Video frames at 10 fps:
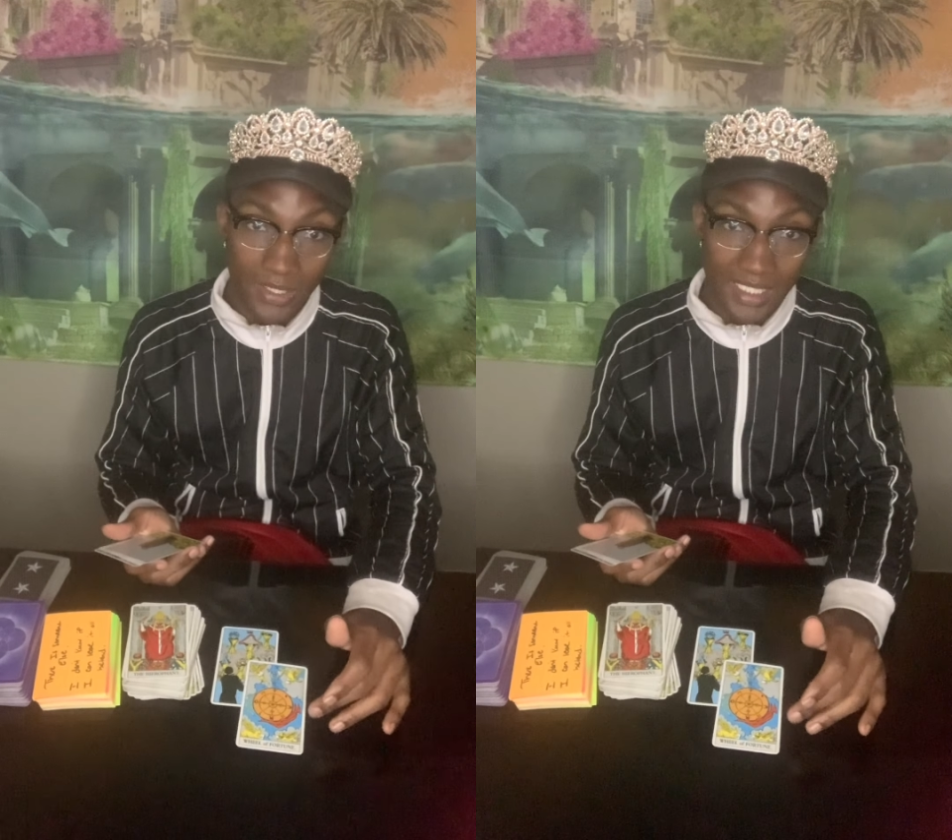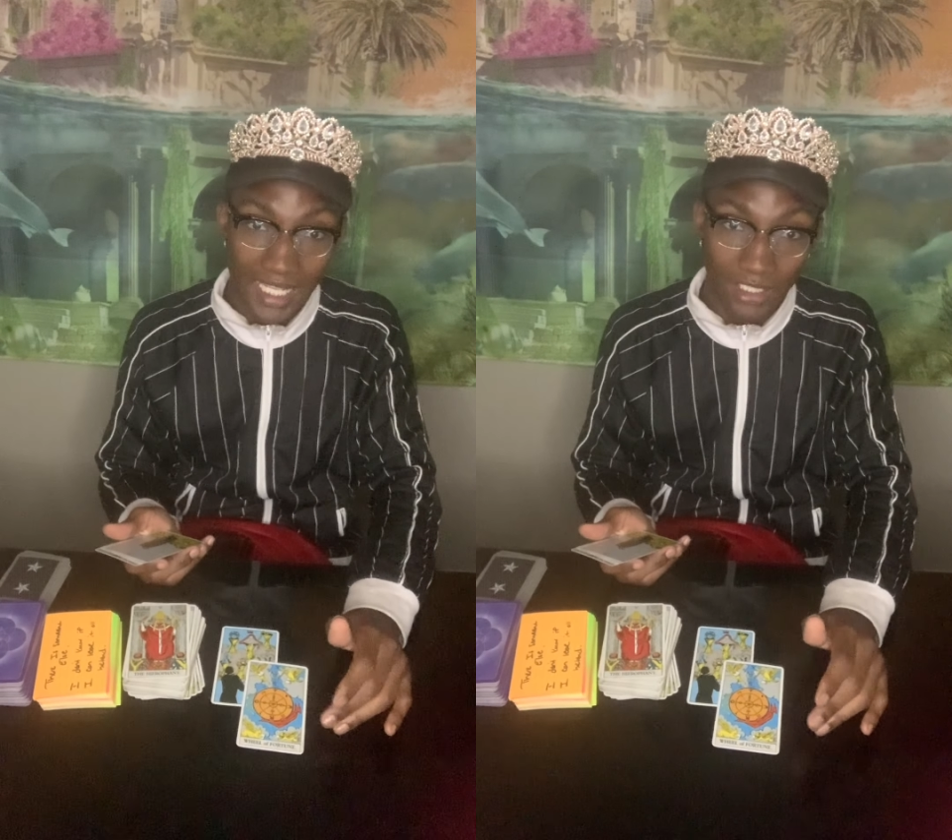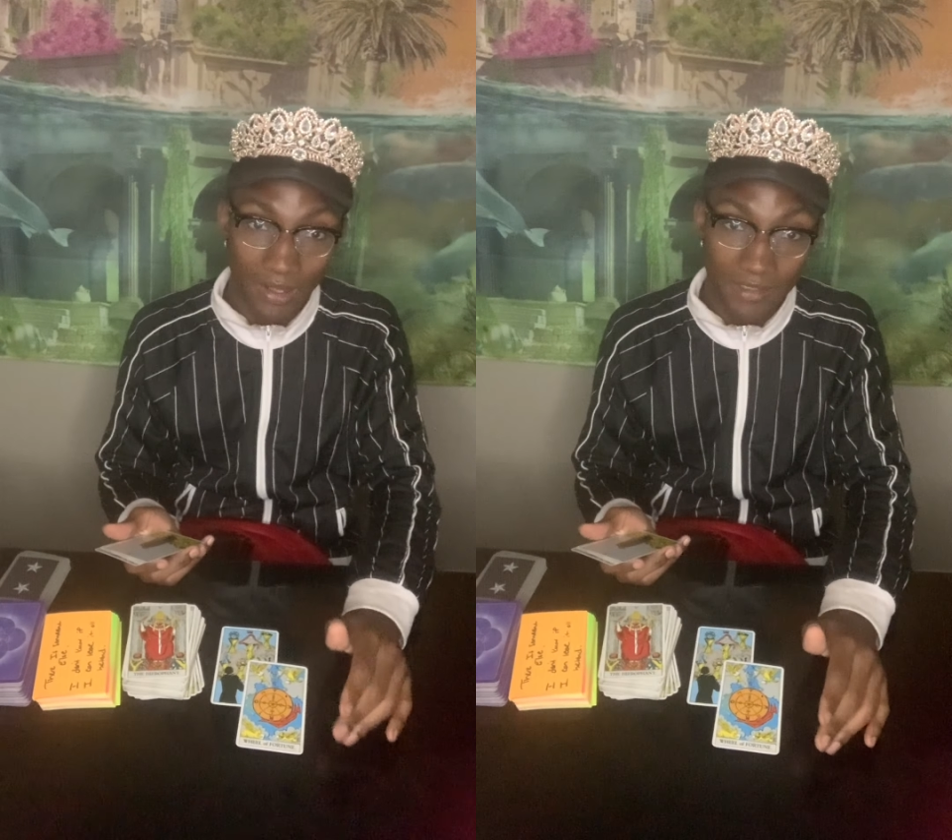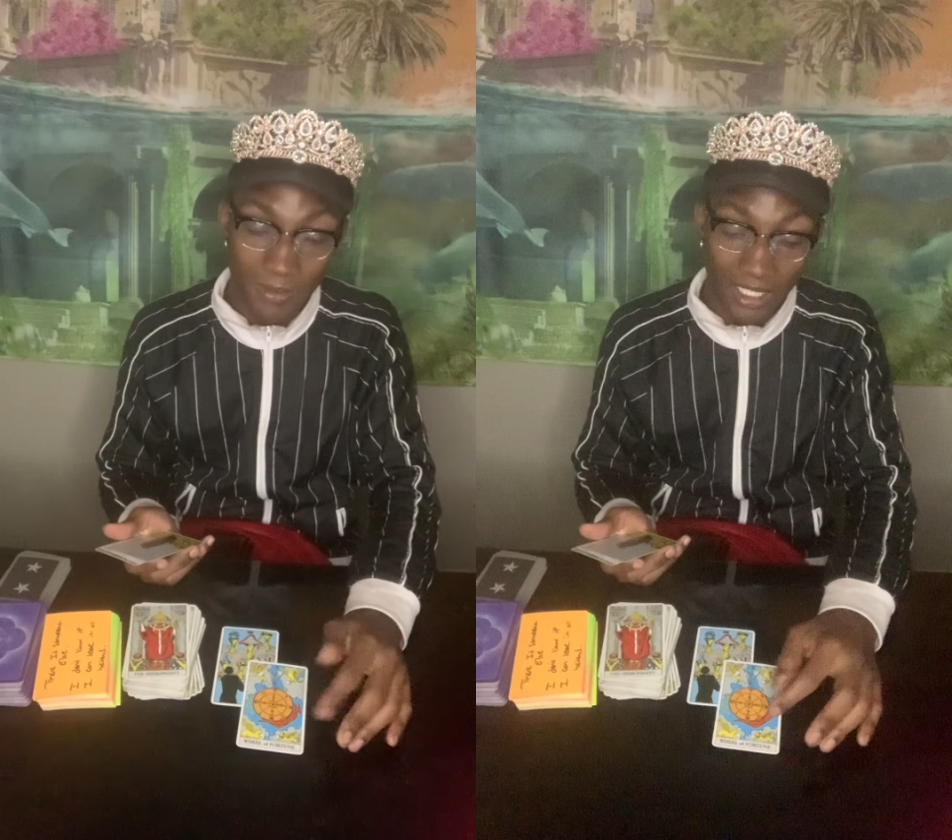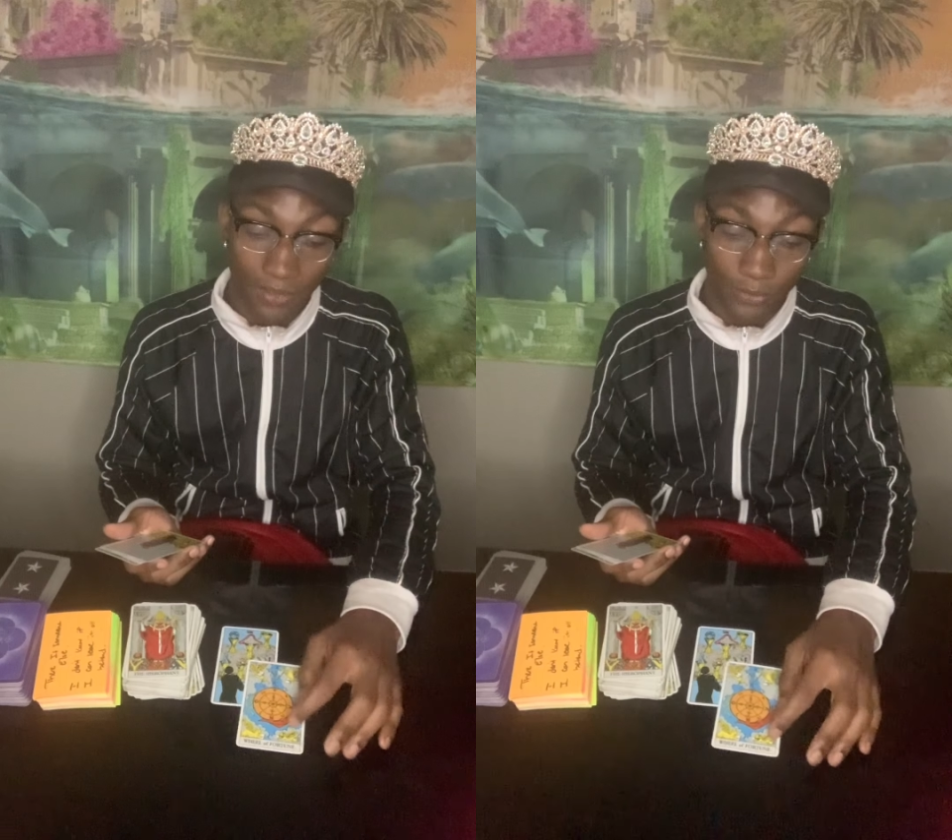it's like you have to be
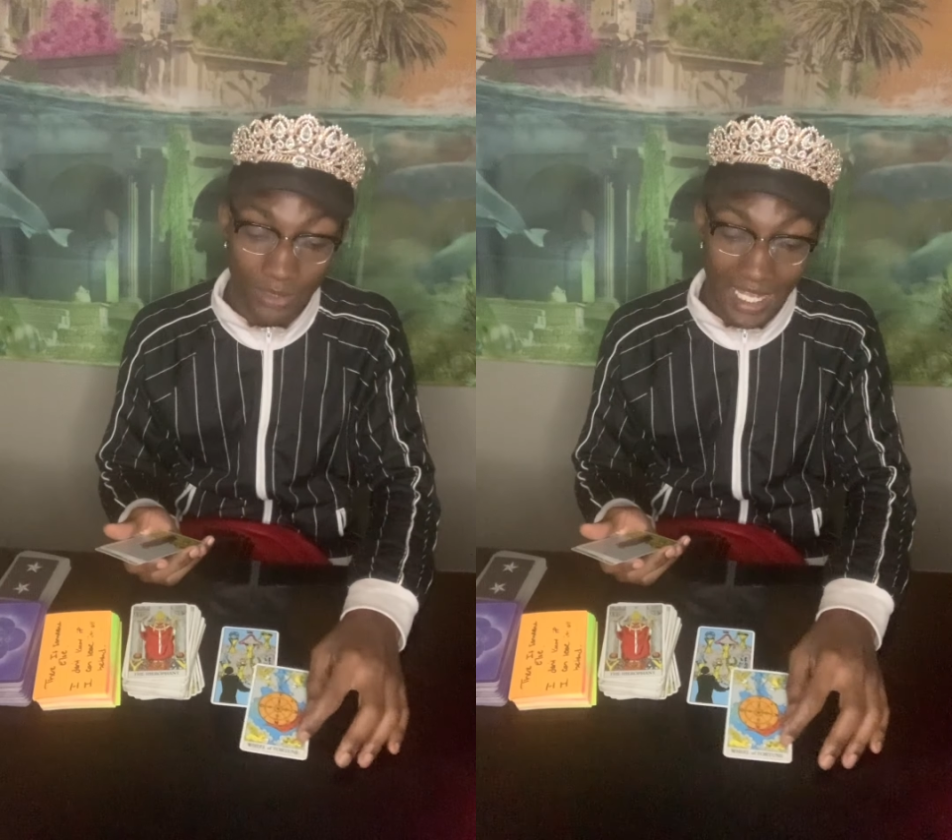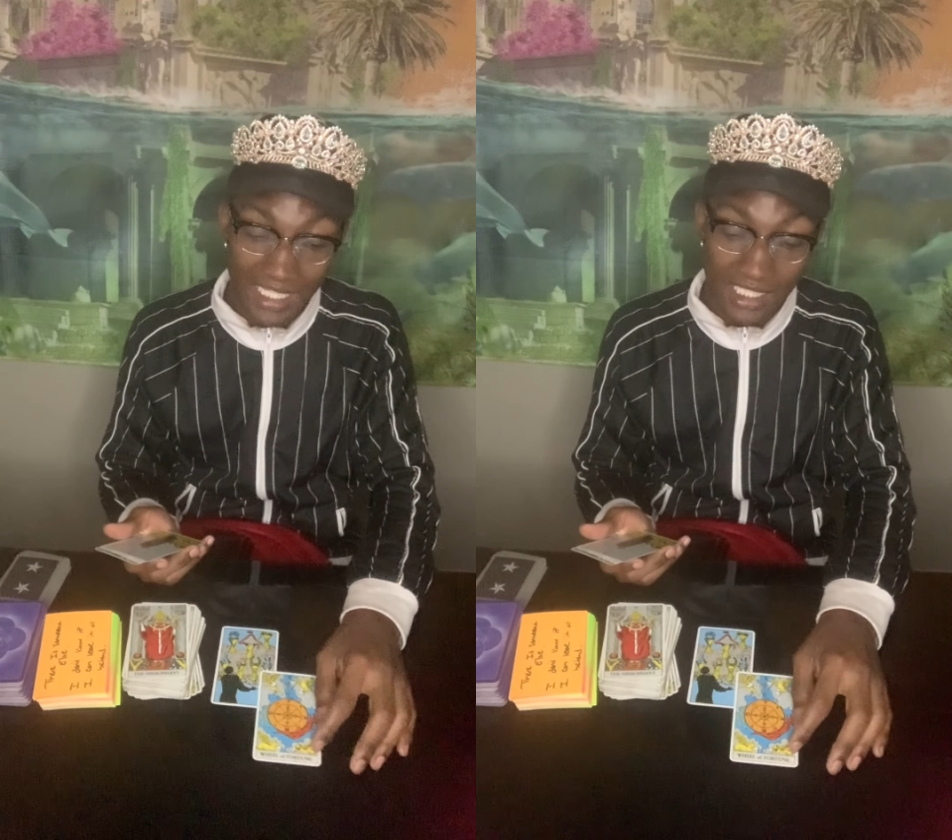careful not